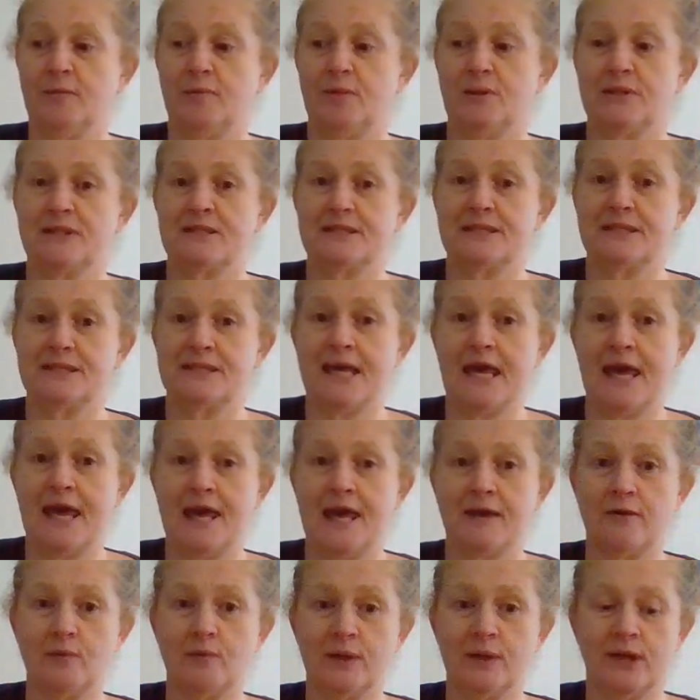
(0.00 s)
But
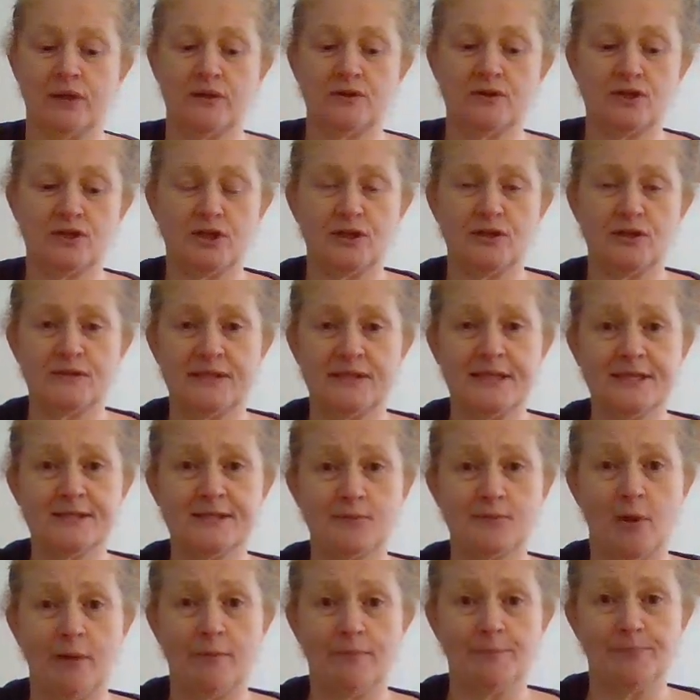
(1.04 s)
today we're going to use
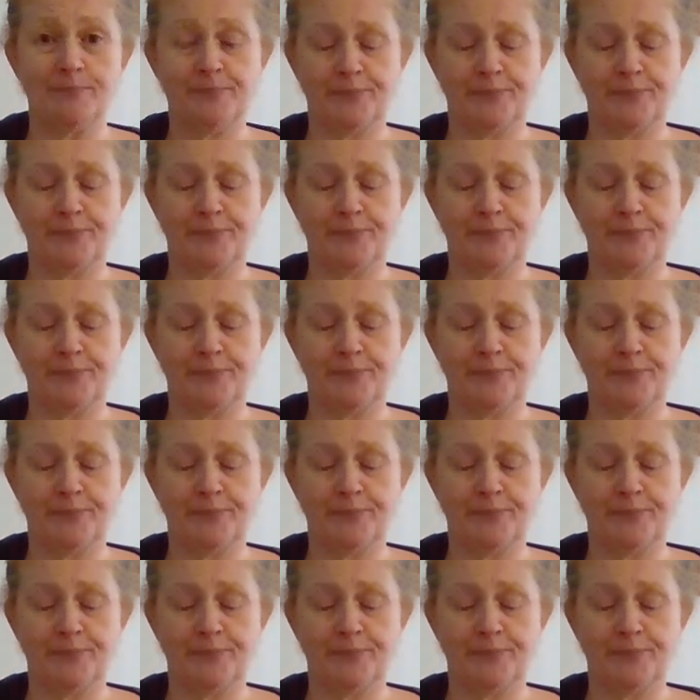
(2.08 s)
this one.